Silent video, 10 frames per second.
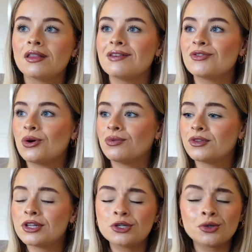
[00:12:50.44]
they've got
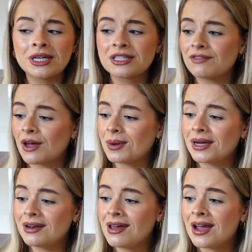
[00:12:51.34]
the drinks
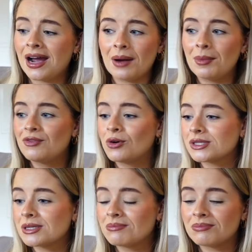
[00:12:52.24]
flowing and we've got
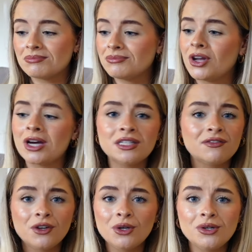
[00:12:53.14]
some nice
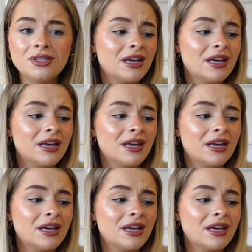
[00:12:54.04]
food.